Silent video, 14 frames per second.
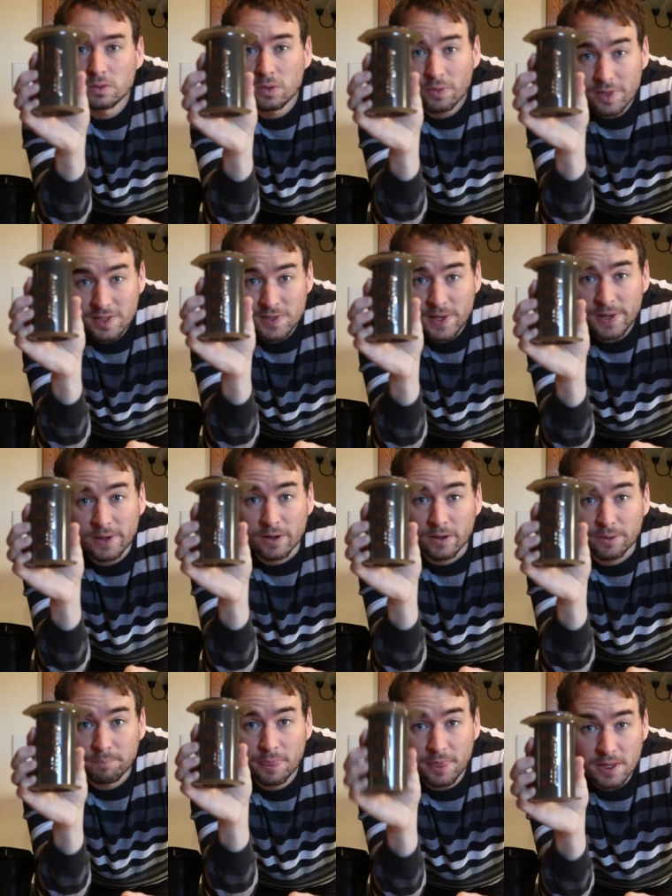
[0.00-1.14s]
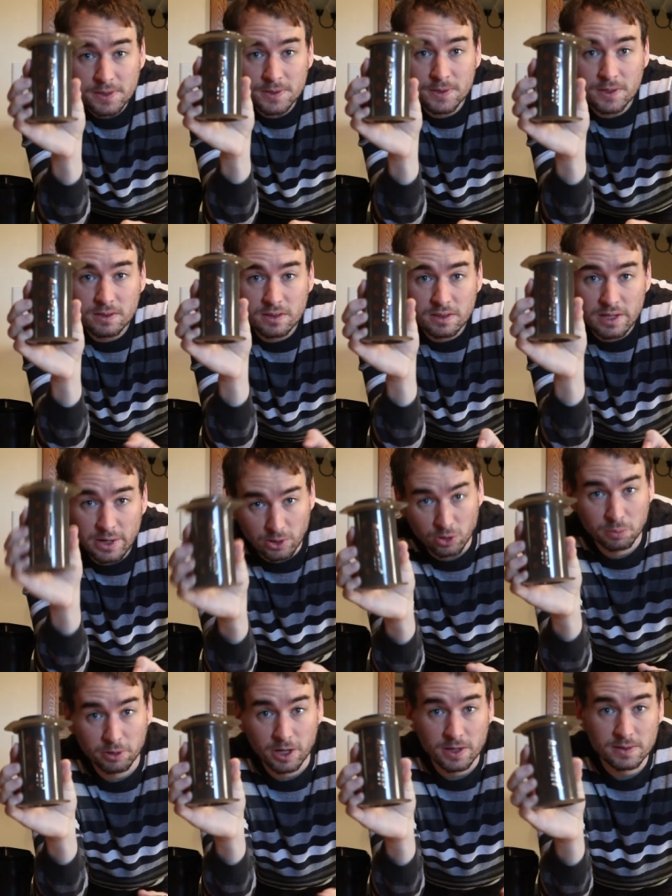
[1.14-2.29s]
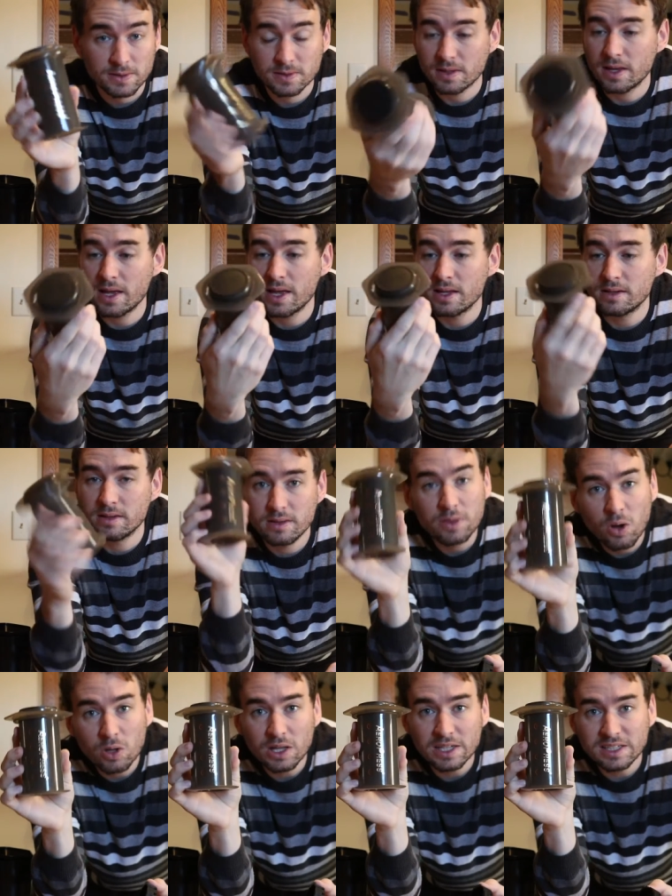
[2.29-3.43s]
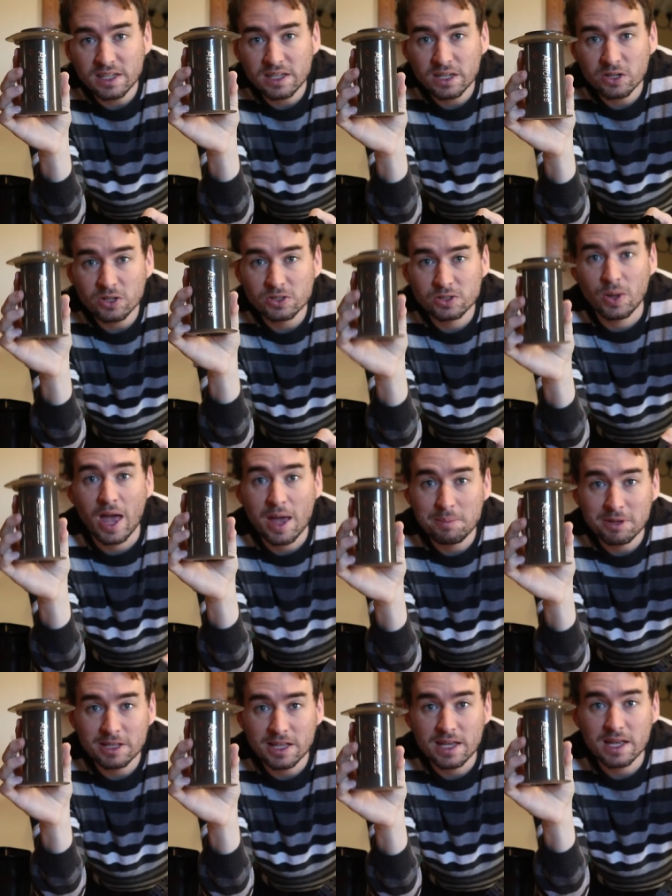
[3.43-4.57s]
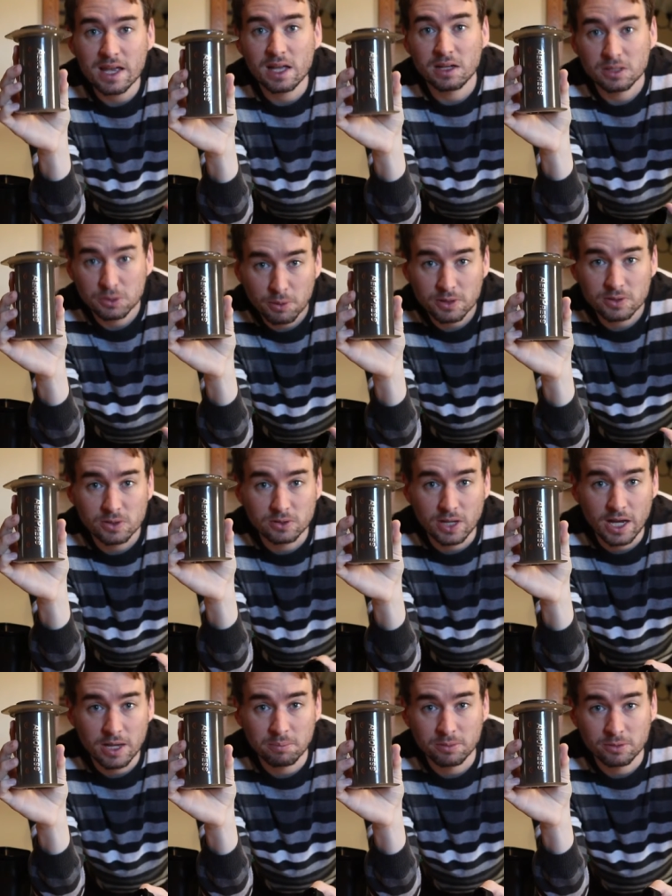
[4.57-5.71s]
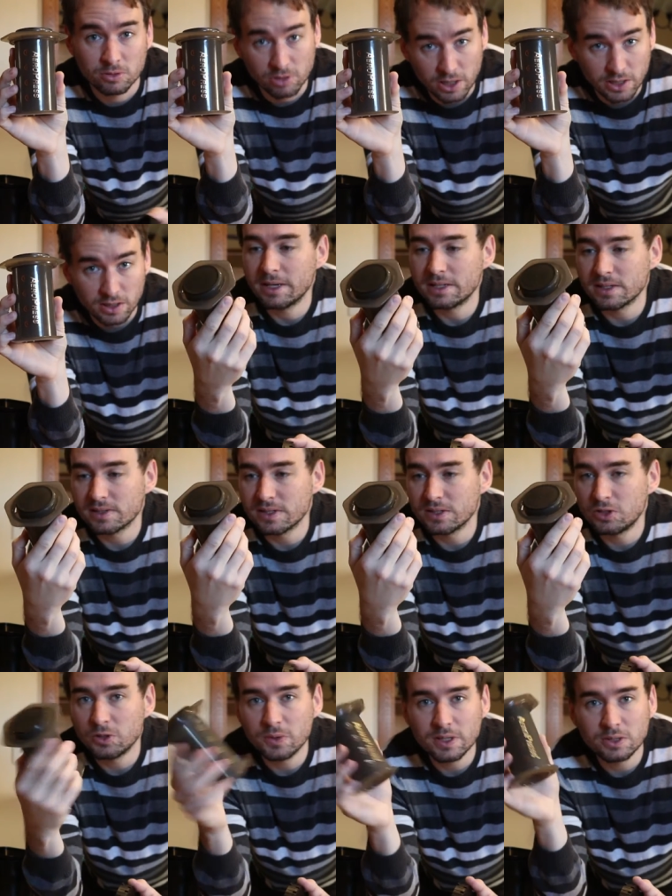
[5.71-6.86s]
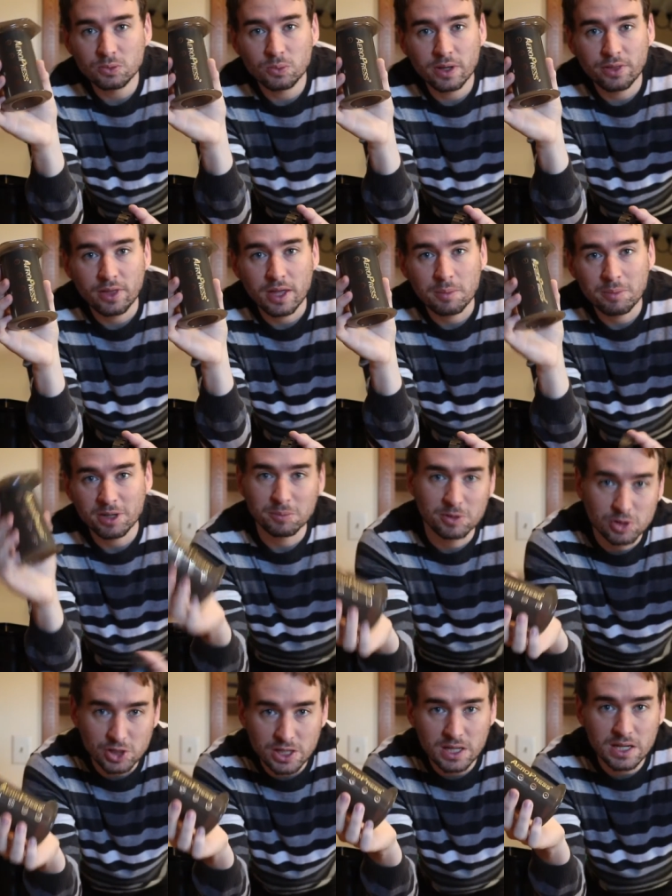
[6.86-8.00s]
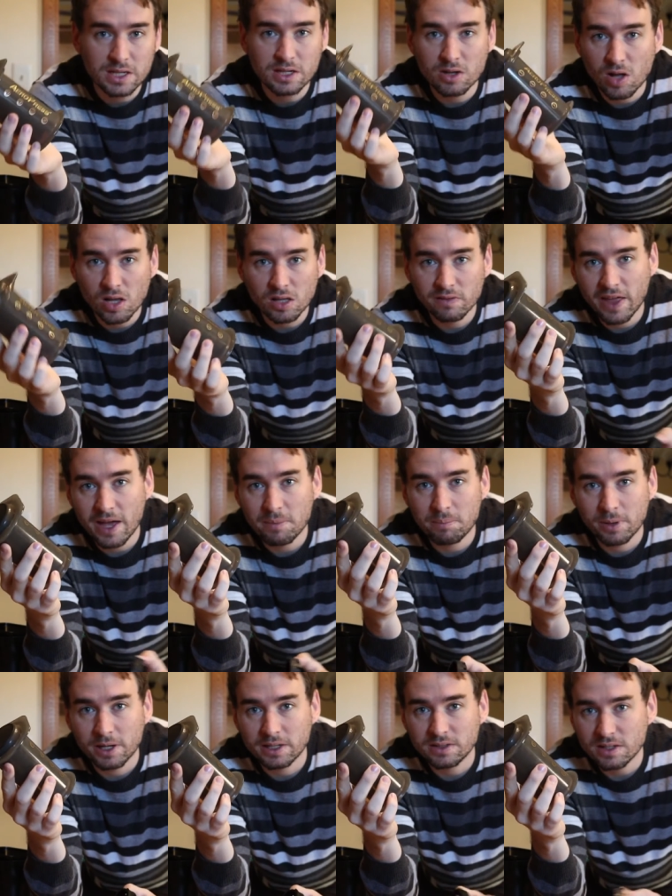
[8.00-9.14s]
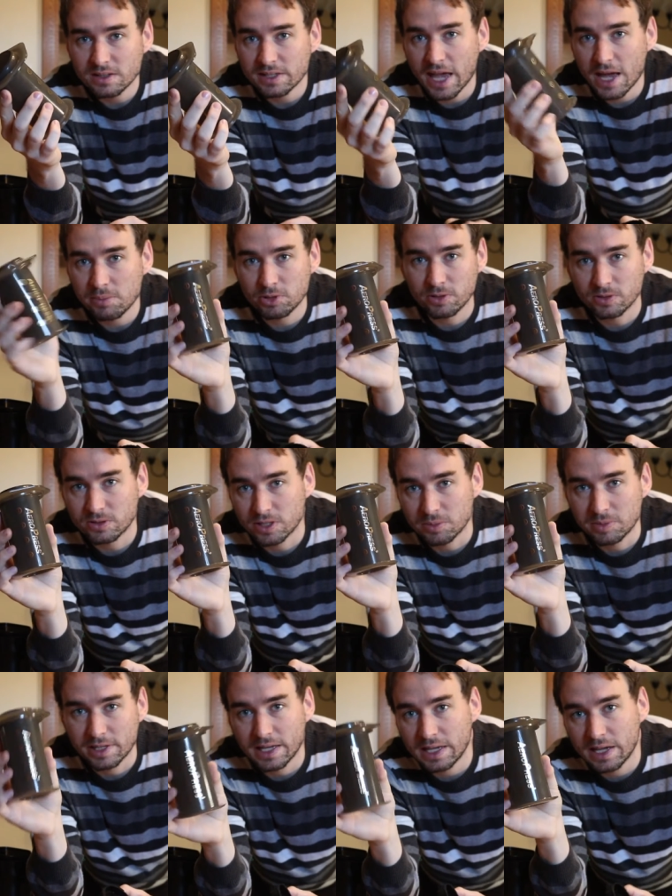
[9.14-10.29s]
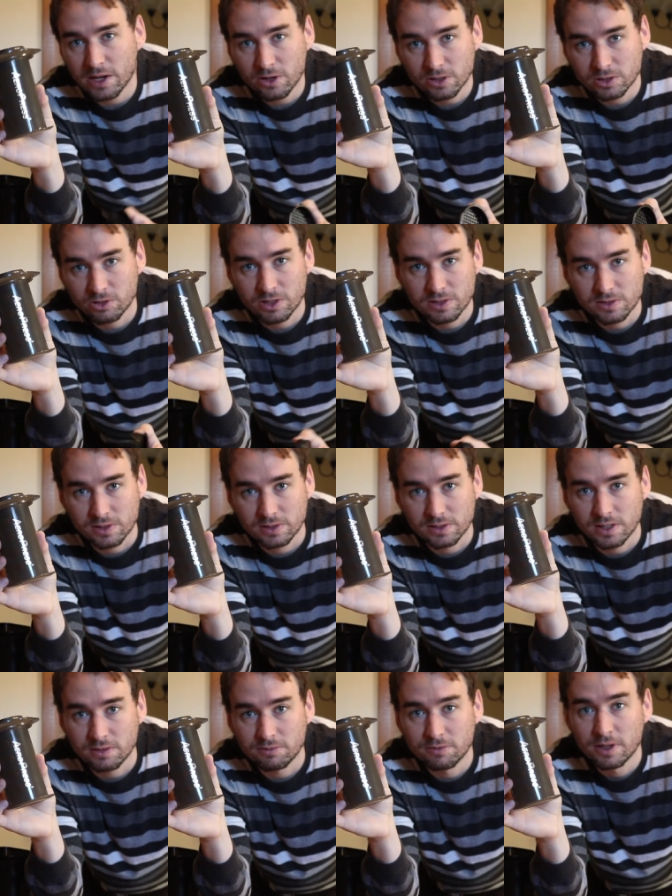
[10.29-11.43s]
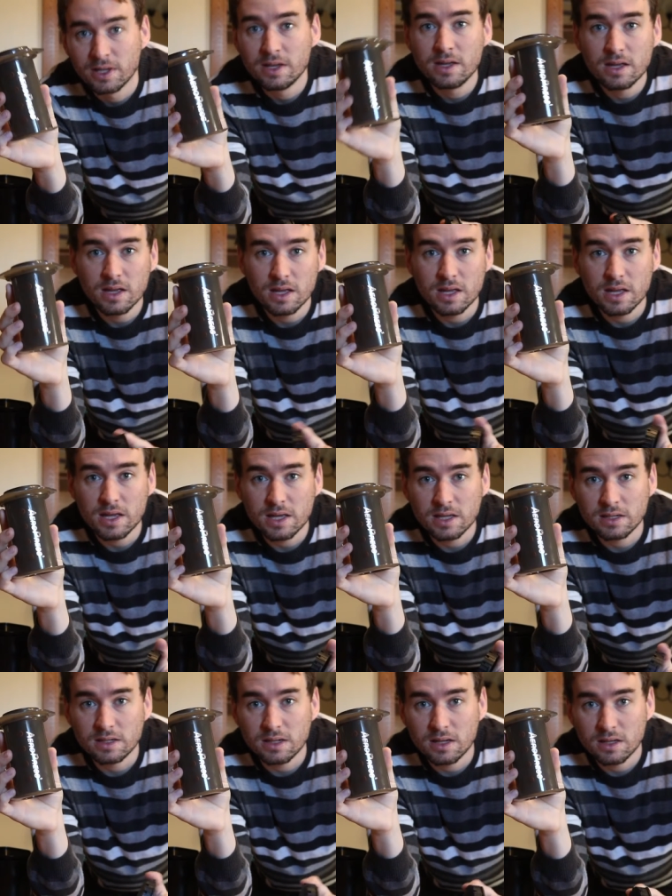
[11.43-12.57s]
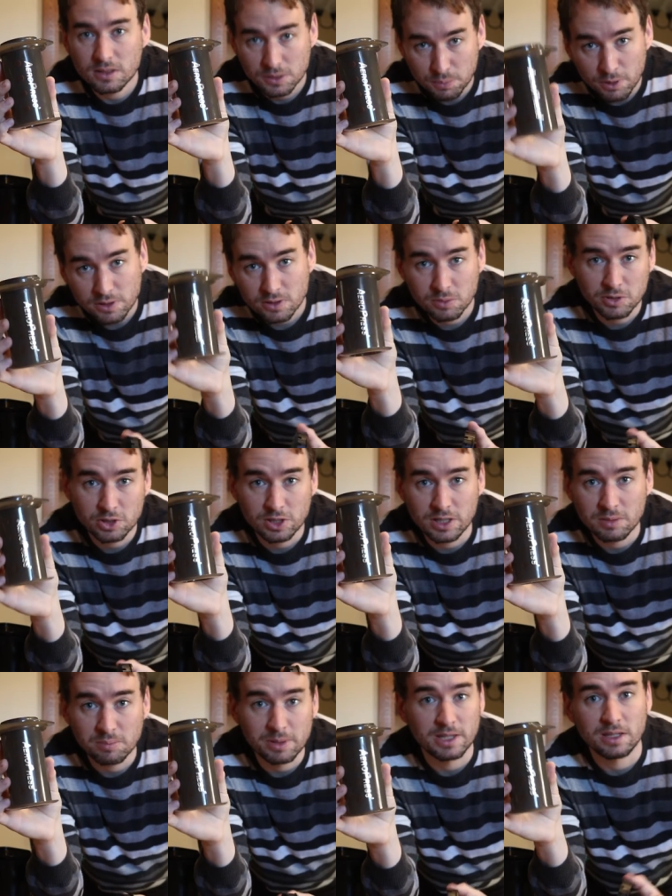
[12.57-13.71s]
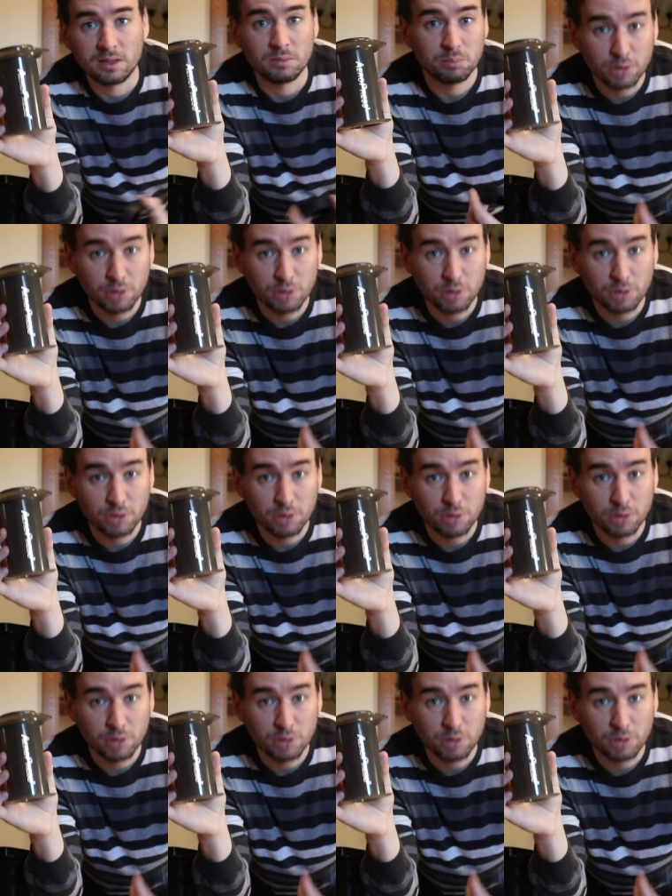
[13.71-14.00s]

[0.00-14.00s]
So this is an AeroPress, and the whole idea here is to emulate an espresso type drink. It doesn't do it with a big machine and all of that, but it does capture some of the key characteristics of an espresso machine, being